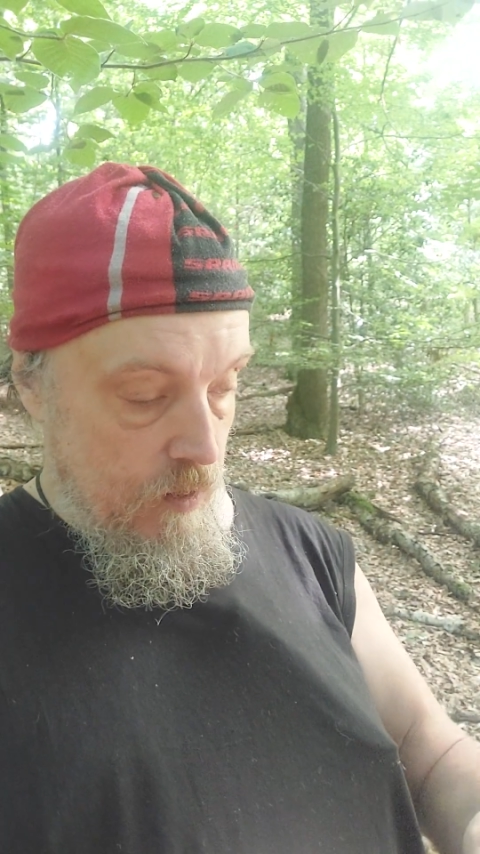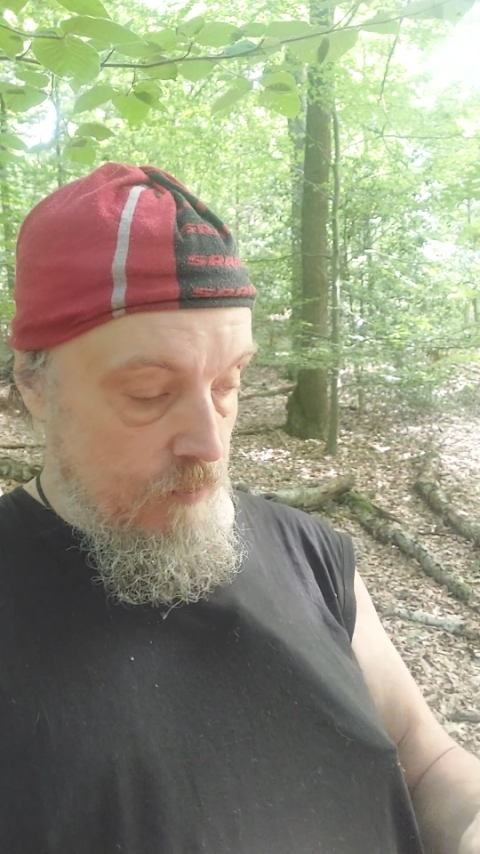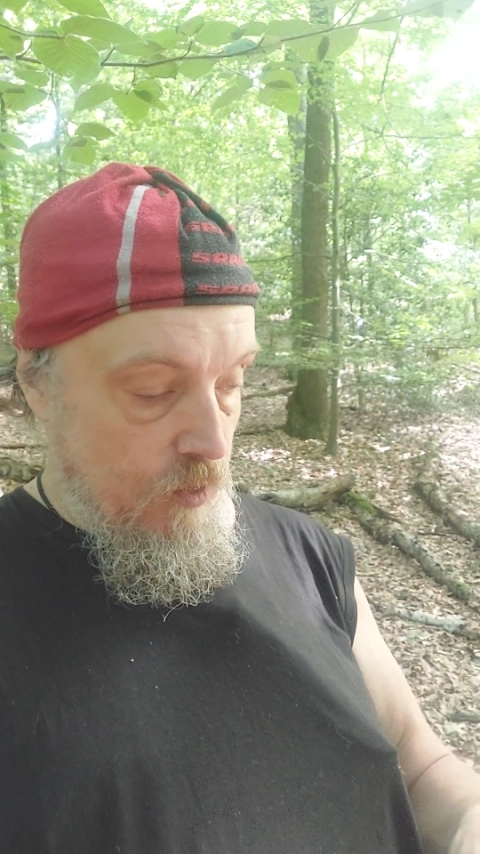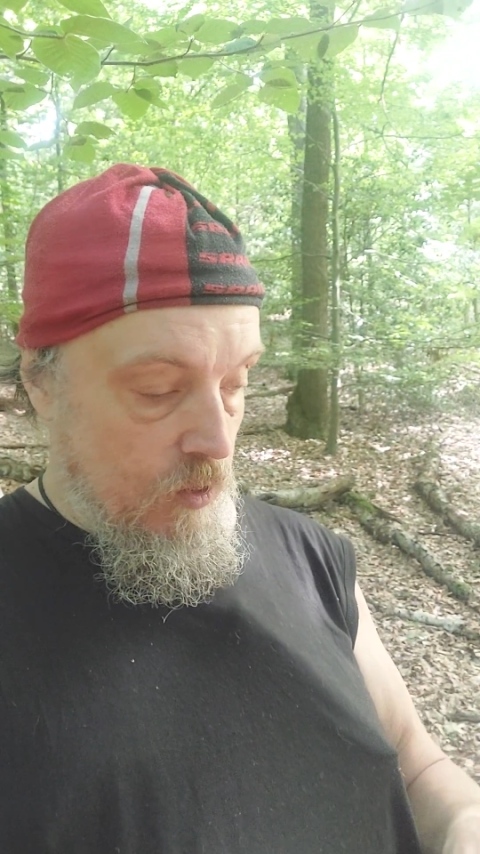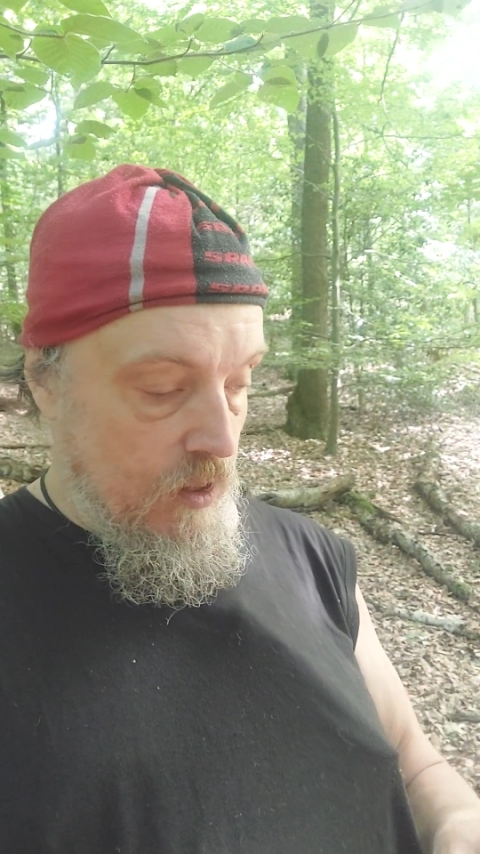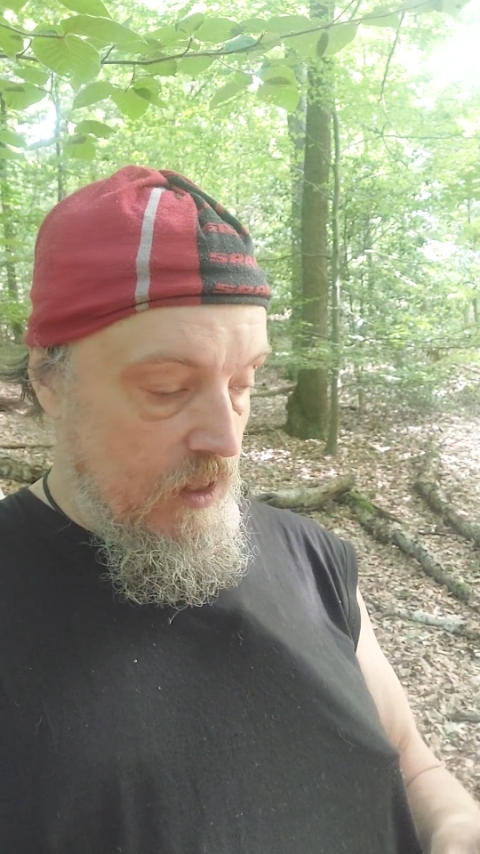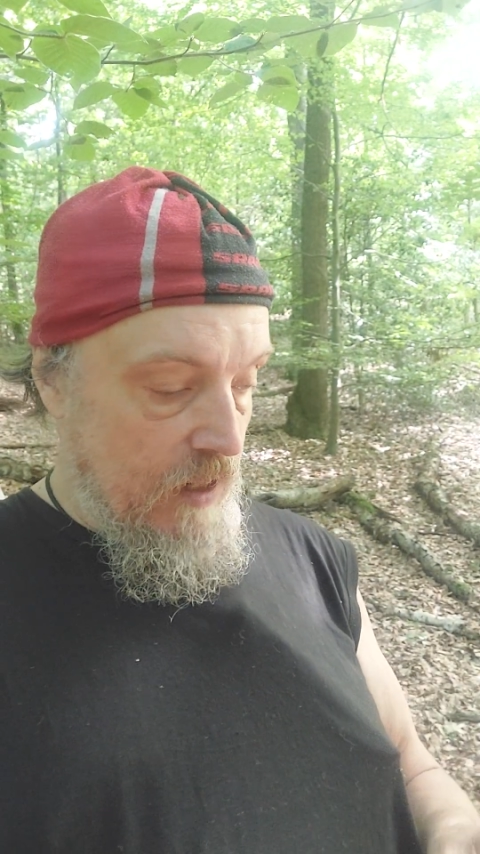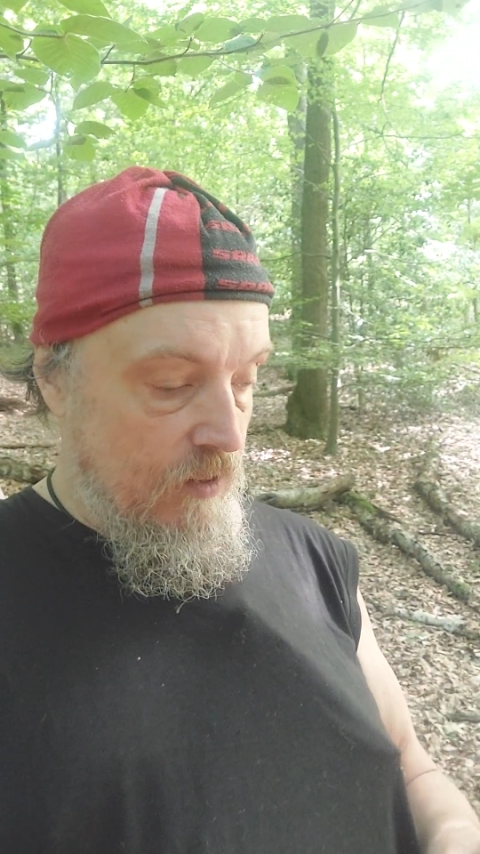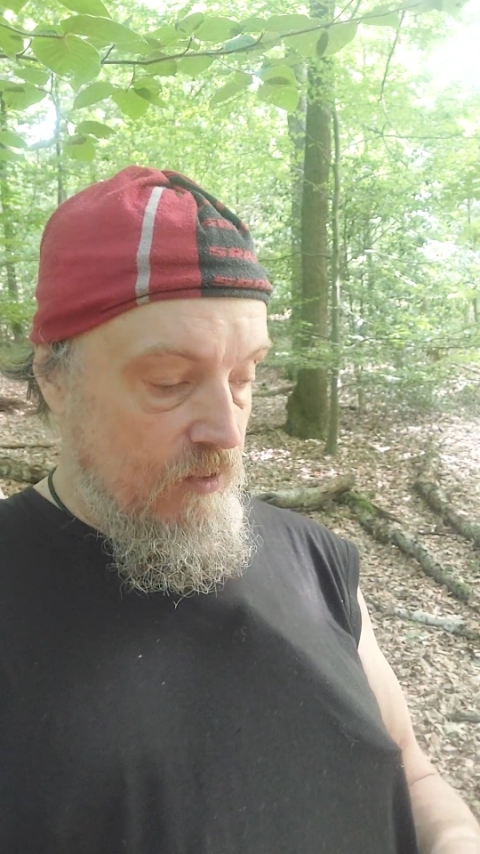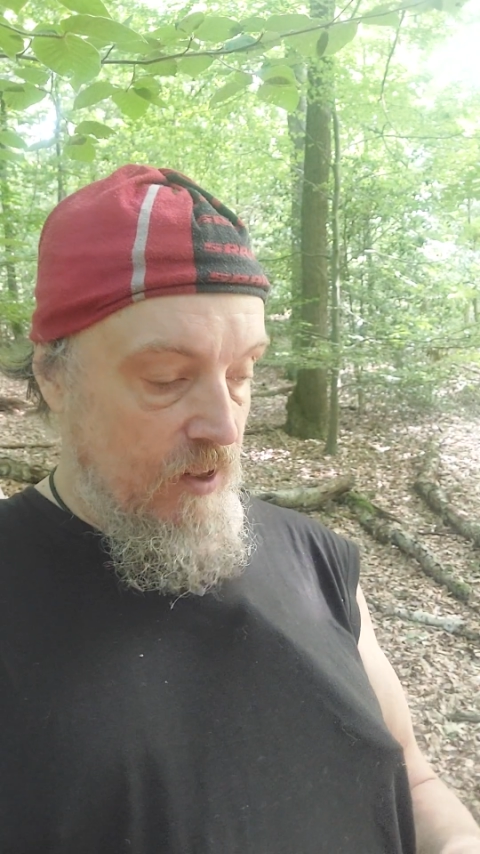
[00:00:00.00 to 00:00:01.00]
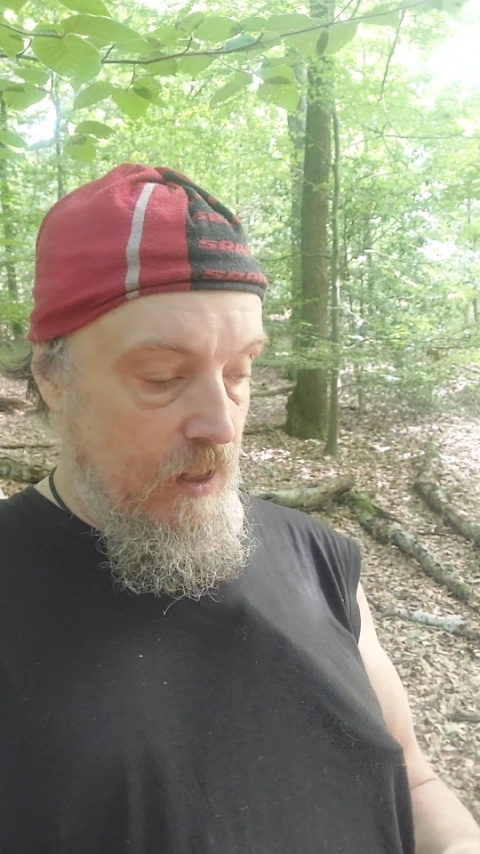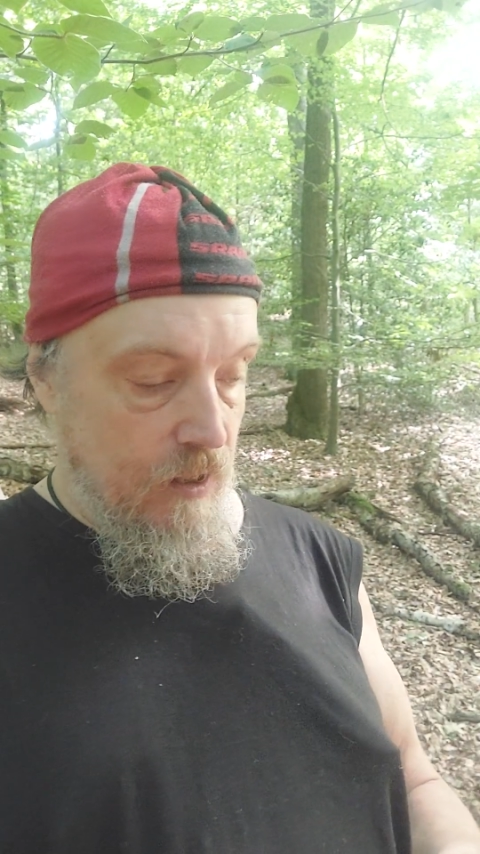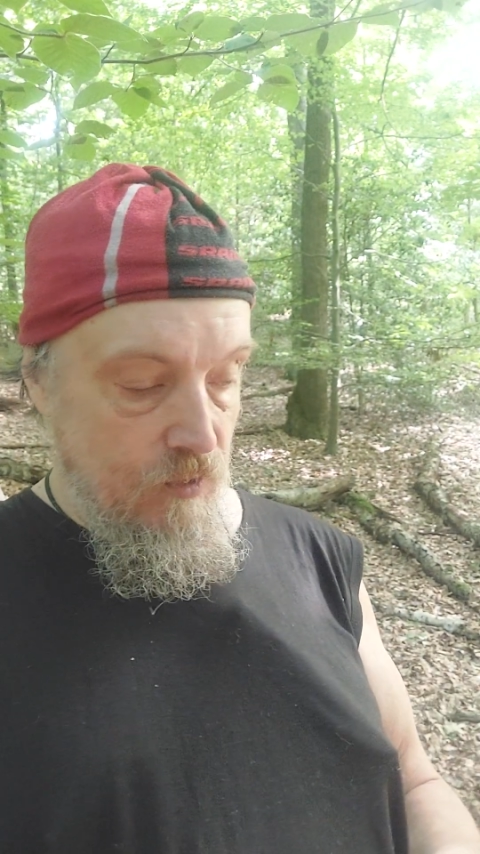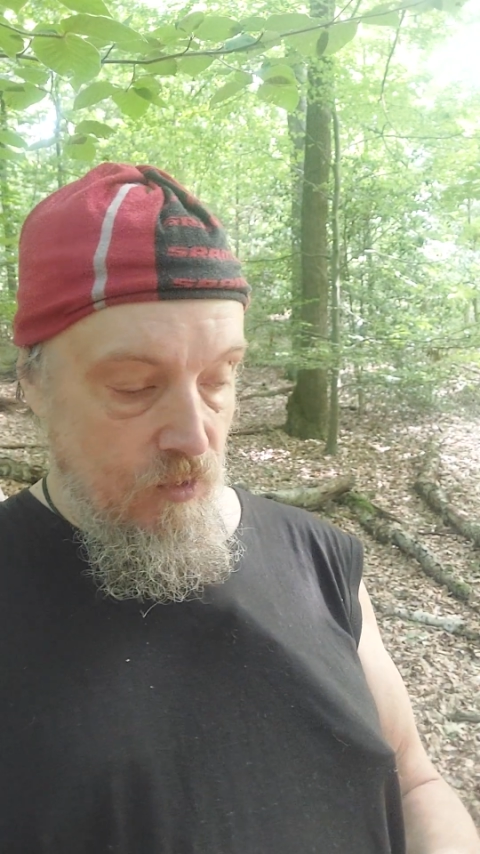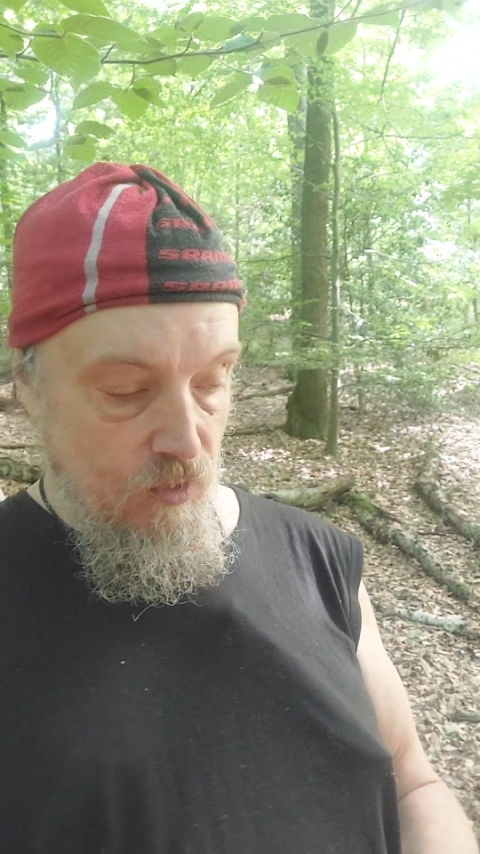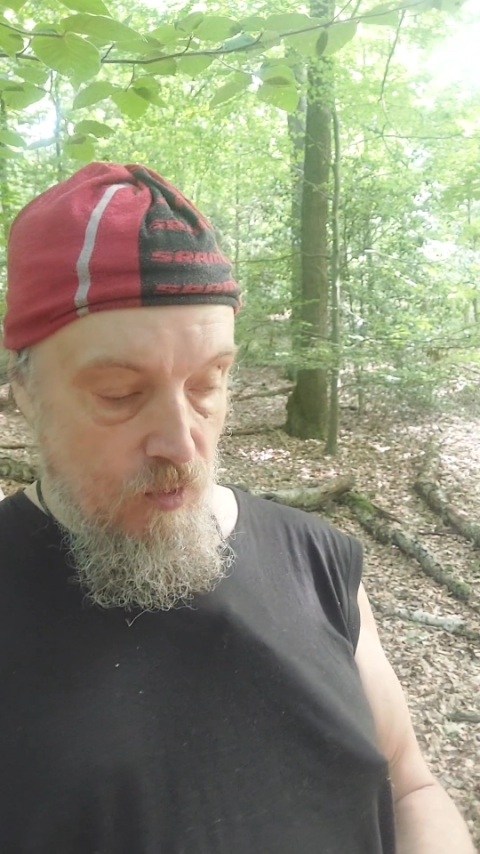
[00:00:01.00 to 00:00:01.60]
if you get the second